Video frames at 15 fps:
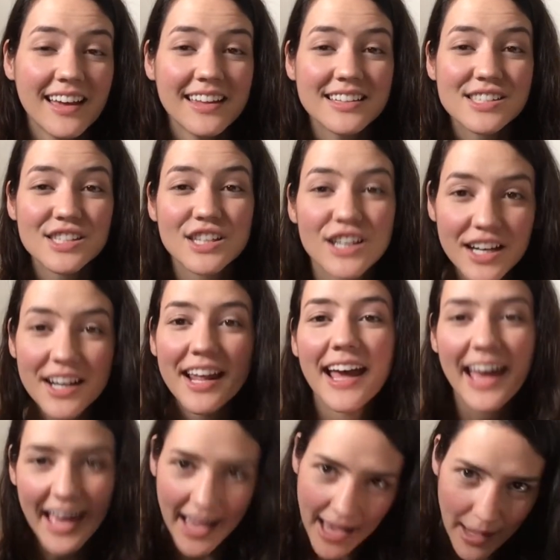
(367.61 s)
it's gonna
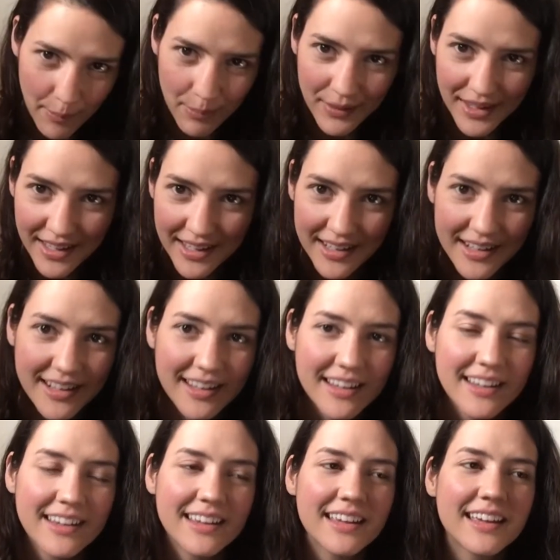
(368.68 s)
happen
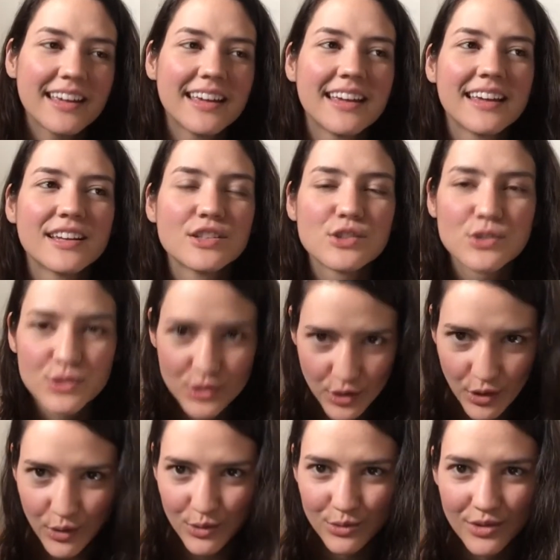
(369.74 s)

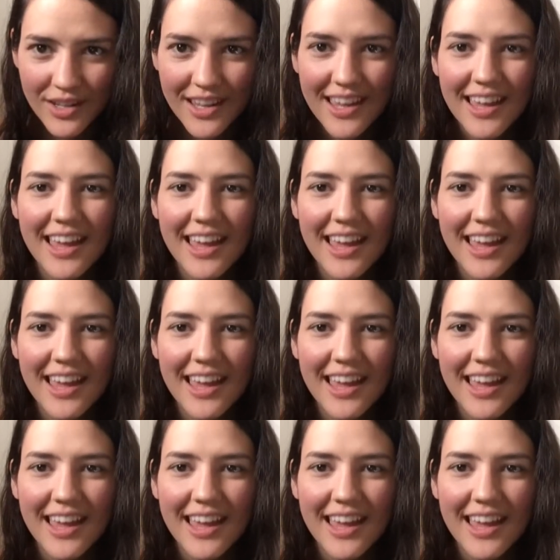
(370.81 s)
soon.